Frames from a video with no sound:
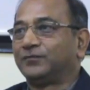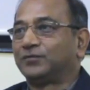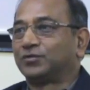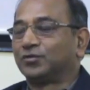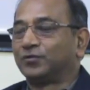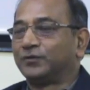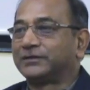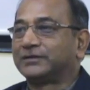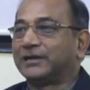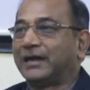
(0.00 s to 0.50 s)

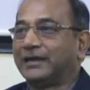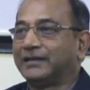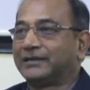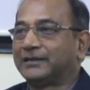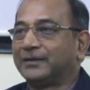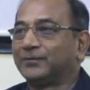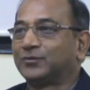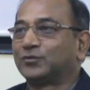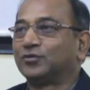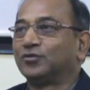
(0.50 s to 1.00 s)
through which I
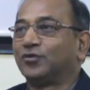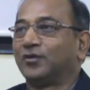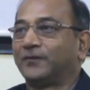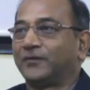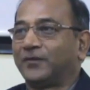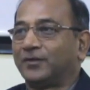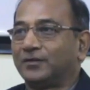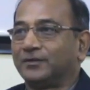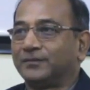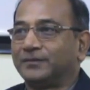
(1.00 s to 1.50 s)
came to know of
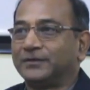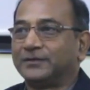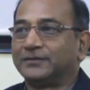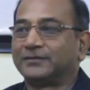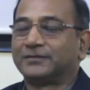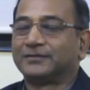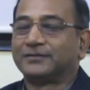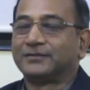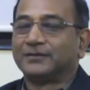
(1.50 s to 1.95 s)
all of this,